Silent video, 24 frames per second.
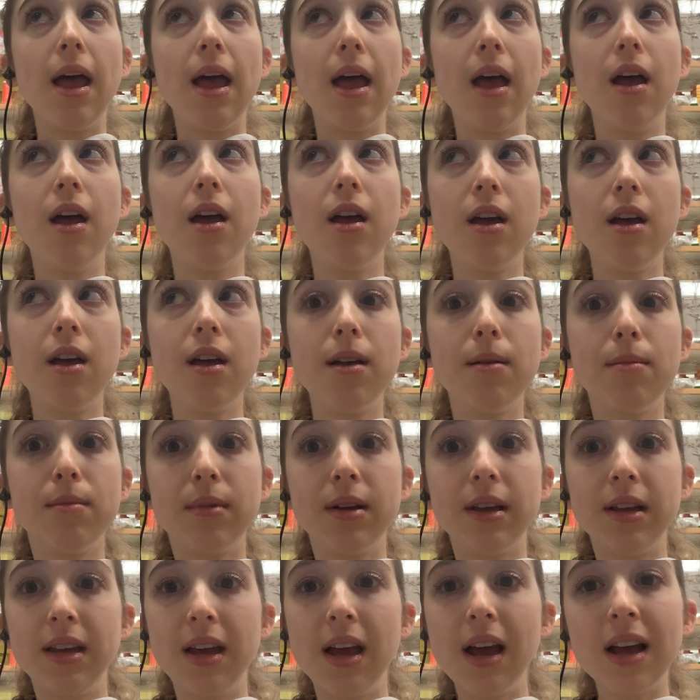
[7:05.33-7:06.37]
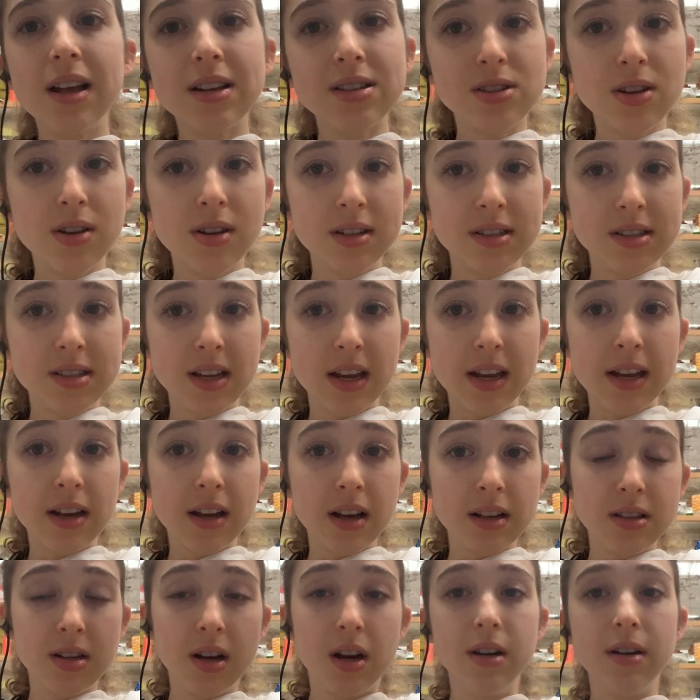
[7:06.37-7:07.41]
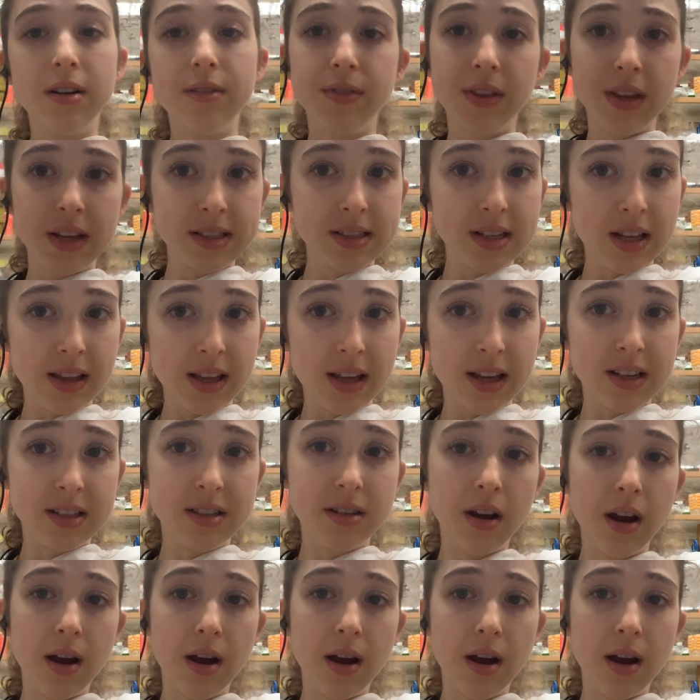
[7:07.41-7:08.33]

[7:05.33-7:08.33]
Um, yeah, so there's like a ton of things I think,